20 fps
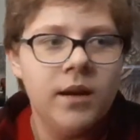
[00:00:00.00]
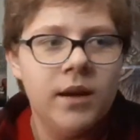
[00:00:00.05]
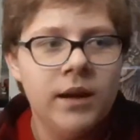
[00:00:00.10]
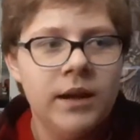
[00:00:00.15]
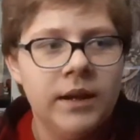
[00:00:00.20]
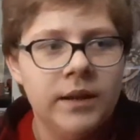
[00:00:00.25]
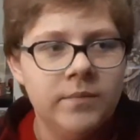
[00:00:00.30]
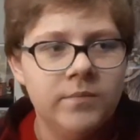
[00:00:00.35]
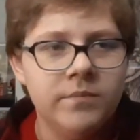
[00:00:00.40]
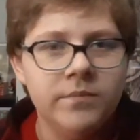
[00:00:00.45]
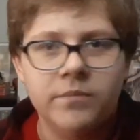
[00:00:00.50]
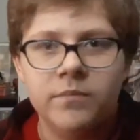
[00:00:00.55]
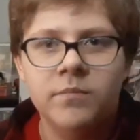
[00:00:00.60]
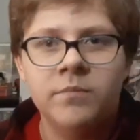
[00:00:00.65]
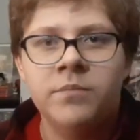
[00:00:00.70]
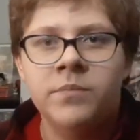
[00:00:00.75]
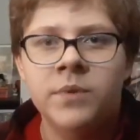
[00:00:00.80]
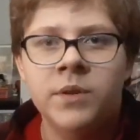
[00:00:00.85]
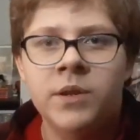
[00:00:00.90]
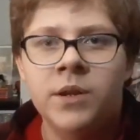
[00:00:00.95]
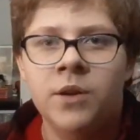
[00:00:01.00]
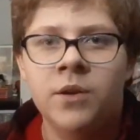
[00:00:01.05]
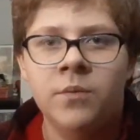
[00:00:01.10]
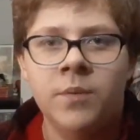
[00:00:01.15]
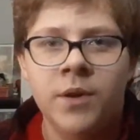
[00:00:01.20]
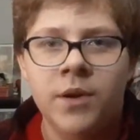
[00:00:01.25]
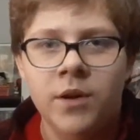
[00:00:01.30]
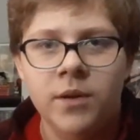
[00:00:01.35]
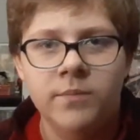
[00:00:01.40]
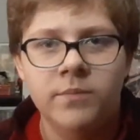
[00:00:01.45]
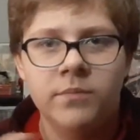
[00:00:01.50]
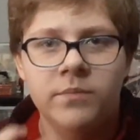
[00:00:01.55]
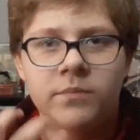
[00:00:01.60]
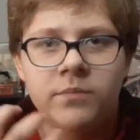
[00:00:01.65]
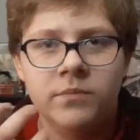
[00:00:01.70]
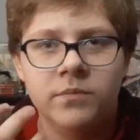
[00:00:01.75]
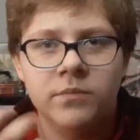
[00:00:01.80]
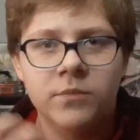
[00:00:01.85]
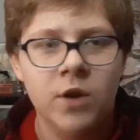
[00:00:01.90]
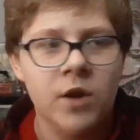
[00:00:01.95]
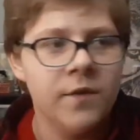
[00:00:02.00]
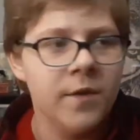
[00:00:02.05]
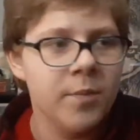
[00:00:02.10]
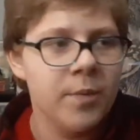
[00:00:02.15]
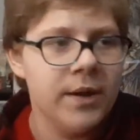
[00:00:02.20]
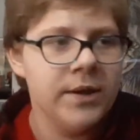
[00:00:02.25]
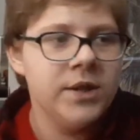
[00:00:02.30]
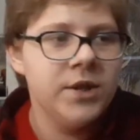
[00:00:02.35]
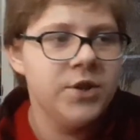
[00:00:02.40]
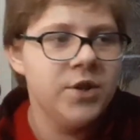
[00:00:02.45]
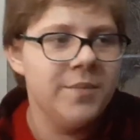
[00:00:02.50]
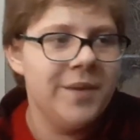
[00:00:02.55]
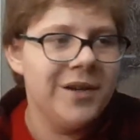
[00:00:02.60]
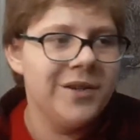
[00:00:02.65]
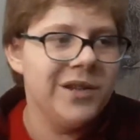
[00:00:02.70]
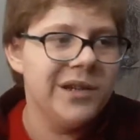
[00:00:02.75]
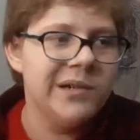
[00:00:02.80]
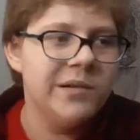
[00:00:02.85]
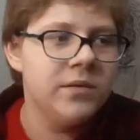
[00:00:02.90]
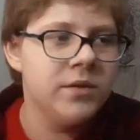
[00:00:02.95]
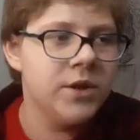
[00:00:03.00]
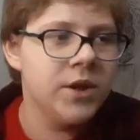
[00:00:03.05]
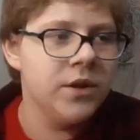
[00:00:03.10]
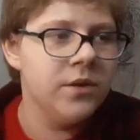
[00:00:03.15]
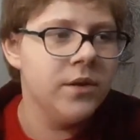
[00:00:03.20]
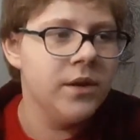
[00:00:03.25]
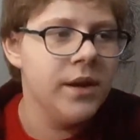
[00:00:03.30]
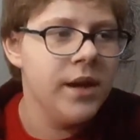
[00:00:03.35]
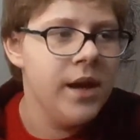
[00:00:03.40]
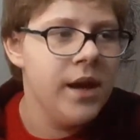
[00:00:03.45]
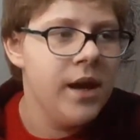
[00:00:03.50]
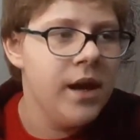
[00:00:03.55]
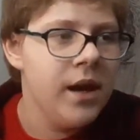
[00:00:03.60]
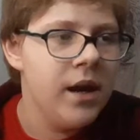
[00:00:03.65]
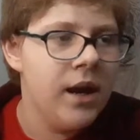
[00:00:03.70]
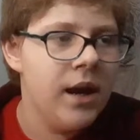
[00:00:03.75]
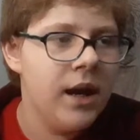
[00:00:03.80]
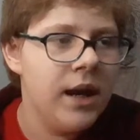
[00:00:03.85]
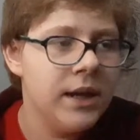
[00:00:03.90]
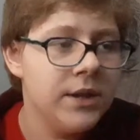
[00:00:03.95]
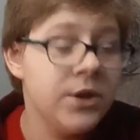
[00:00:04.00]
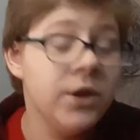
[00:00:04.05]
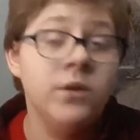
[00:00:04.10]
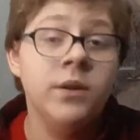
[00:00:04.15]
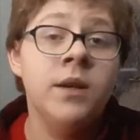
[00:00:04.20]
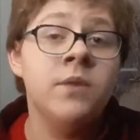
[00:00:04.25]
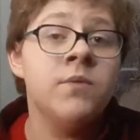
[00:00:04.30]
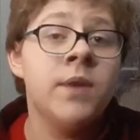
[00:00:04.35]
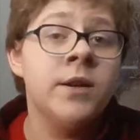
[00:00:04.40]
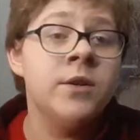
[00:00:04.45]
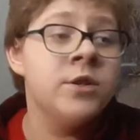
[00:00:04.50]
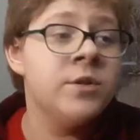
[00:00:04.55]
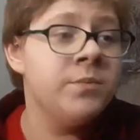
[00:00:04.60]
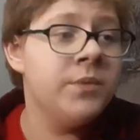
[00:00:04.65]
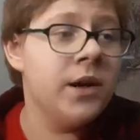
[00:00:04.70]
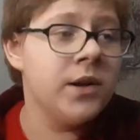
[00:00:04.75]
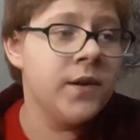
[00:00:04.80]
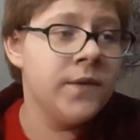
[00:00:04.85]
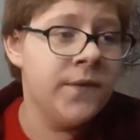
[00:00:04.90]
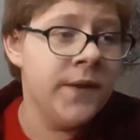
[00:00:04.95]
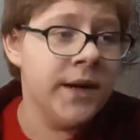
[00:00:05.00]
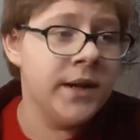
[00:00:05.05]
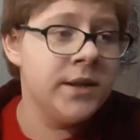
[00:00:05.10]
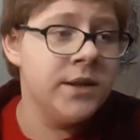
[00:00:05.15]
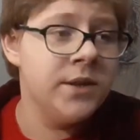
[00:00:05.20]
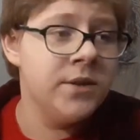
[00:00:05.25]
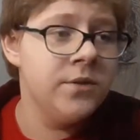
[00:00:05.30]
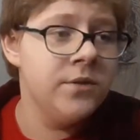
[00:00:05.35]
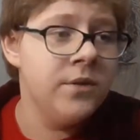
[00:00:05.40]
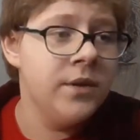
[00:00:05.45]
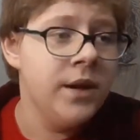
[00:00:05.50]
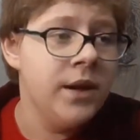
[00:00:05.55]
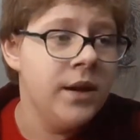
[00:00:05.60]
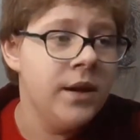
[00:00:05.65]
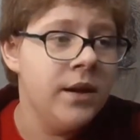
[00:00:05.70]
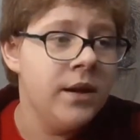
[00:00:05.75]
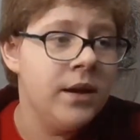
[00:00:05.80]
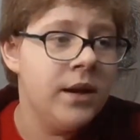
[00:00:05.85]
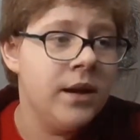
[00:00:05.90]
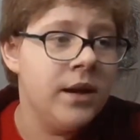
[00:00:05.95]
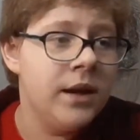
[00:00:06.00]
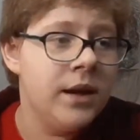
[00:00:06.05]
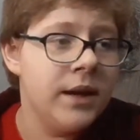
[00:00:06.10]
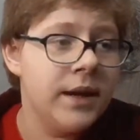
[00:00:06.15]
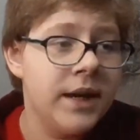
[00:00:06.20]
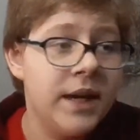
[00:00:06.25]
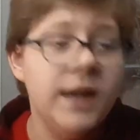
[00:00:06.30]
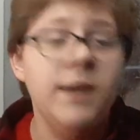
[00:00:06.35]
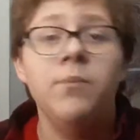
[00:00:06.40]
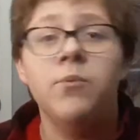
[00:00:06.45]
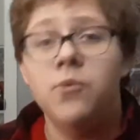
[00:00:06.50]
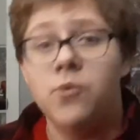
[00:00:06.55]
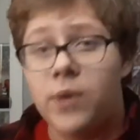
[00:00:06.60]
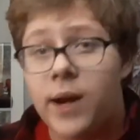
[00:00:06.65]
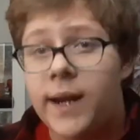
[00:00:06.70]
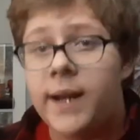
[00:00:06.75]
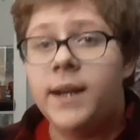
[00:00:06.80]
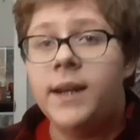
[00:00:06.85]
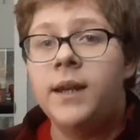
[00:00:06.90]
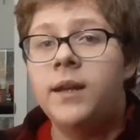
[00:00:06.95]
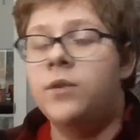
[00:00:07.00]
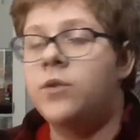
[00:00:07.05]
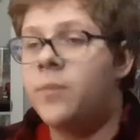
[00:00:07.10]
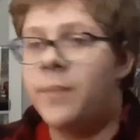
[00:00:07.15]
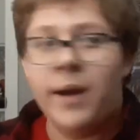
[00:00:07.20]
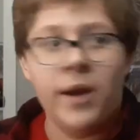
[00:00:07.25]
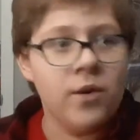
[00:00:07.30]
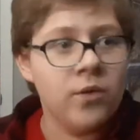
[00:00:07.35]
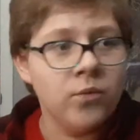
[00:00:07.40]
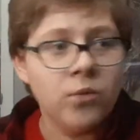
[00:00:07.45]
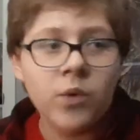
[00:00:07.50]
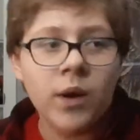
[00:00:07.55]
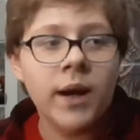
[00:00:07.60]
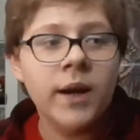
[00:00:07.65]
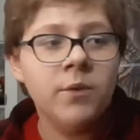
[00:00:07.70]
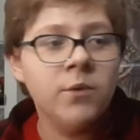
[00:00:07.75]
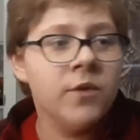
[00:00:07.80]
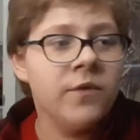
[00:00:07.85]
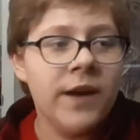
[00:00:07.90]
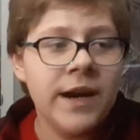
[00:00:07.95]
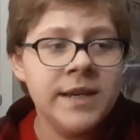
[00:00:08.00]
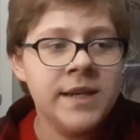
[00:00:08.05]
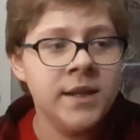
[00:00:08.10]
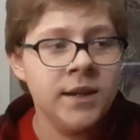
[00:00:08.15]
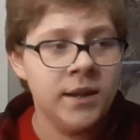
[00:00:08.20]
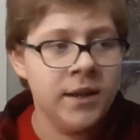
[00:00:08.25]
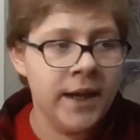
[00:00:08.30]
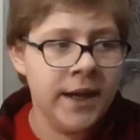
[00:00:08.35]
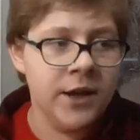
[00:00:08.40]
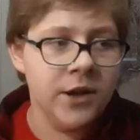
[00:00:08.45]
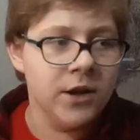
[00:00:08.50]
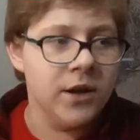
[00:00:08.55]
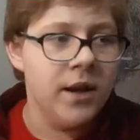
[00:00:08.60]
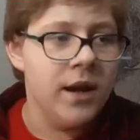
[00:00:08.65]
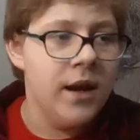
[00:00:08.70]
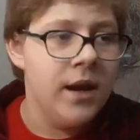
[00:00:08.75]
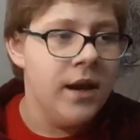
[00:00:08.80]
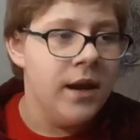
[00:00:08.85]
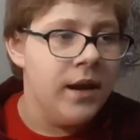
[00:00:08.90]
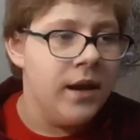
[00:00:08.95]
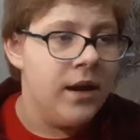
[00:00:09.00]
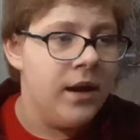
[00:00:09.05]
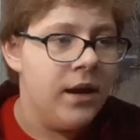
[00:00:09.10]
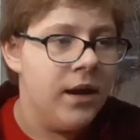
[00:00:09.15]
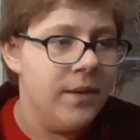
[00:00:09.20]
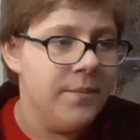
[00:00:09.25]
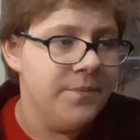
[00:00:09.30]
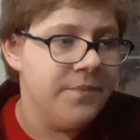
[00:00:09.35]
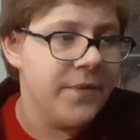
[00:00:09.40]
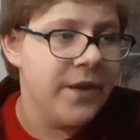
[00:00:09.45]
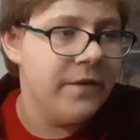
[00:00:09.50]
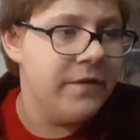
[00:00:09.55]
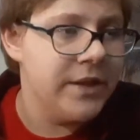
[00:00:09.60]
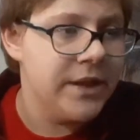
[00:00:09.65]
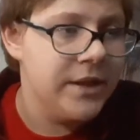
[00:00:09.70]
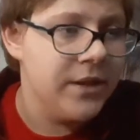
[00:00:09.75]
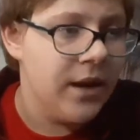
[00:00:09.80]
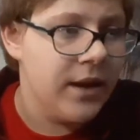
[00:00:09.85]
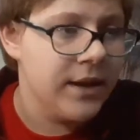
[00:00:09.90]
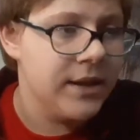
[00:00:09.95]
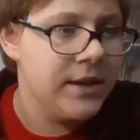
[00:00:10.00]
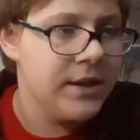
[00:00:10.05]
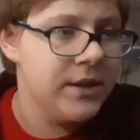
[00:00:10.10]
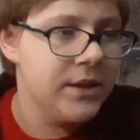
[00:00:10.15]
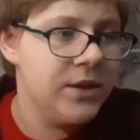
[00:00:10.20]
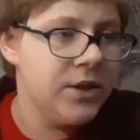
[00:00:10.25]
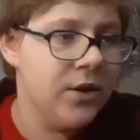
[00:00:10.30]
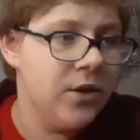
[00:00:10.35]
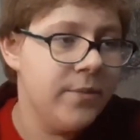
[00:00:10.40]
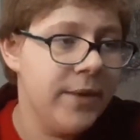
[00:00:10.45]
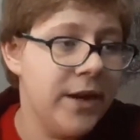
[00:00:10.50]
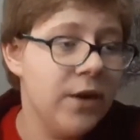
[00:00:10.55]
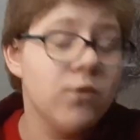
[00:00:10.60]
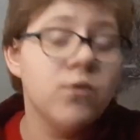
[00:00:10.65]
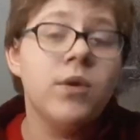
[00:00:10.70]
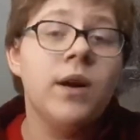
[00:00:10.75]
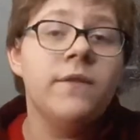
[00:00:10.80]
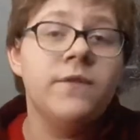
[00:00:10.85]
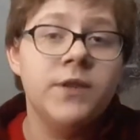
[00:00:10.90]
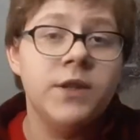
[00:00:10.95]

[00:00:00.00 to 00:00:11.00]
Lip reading: You don't want to overprocess your mind though. So don't let writer's block affect you. Keep writing no matter what. Revise it later if it sucks. So make a rough.